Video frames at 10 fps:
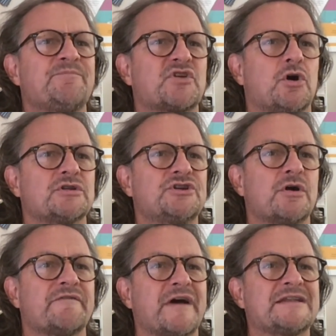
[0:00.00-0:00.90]
called
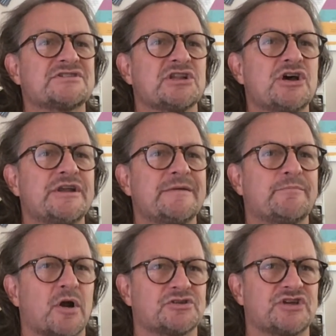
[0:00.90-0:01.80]
Young Offenders Learning
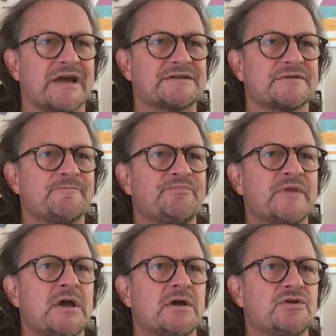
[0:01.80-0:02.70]
Project.
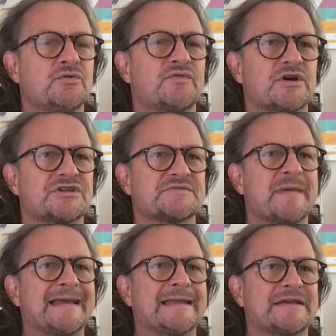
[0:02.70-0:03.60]
Youth workers
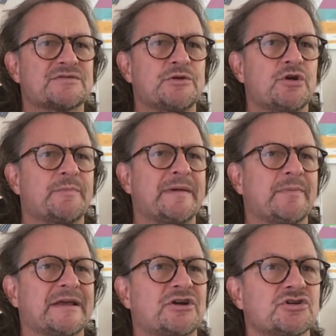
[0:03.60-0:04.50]
made links with young
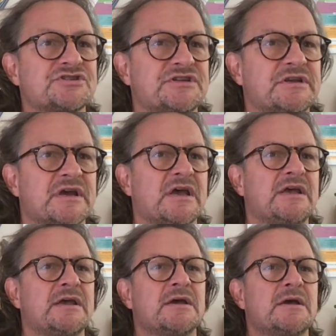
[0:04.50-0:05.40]
people in
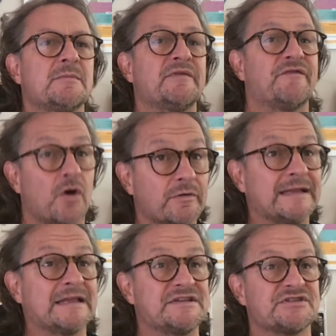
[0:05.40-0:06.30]
custody before
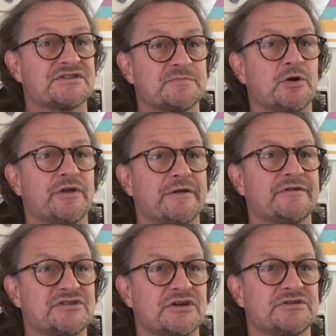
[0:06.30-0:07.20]
release and supported their
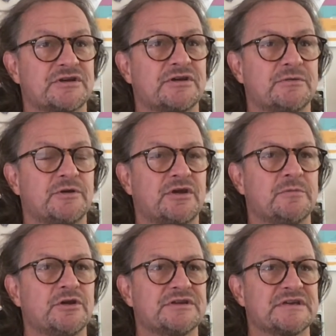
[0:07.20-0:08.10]
return to
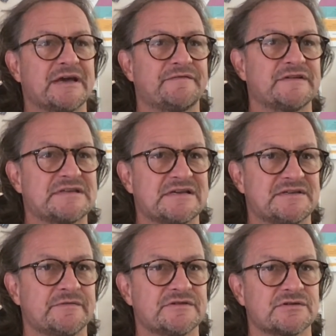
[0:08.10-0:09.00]
community. Had
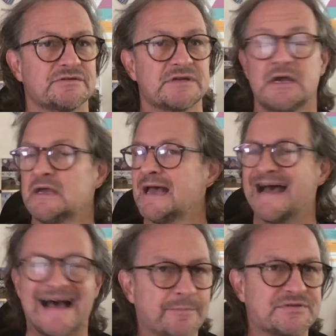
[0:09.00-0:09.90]
fantastic results.
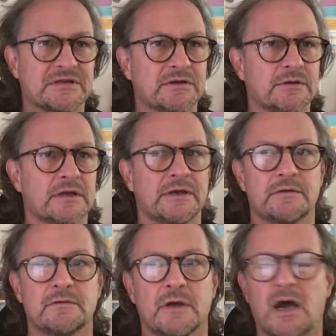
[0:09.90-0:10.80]
Absolutely.
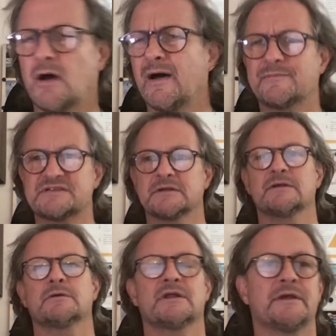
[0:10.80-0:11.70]
Oh,
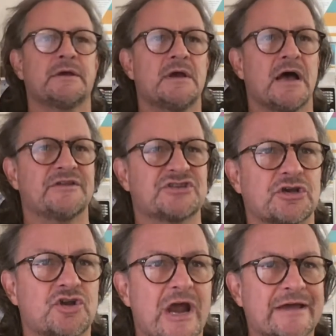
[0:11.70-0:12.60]
absolutely. And there's a
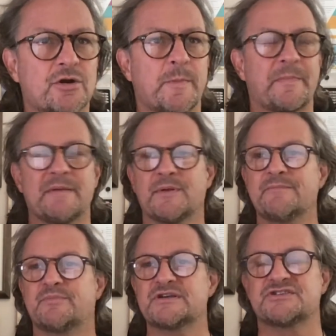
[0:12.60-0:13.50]
great group of people
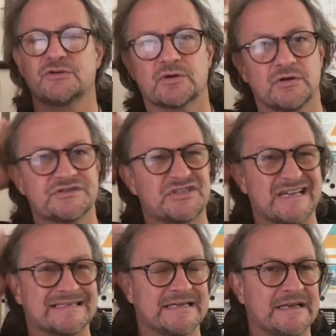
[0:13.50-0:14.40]
in Bristol called
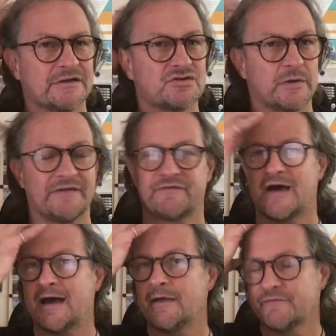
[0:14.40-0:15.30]
16 to
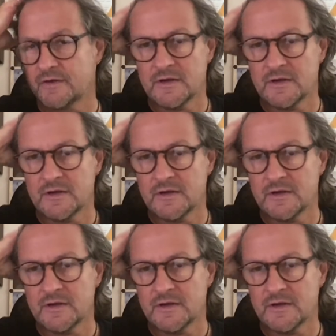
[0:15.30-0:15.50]
25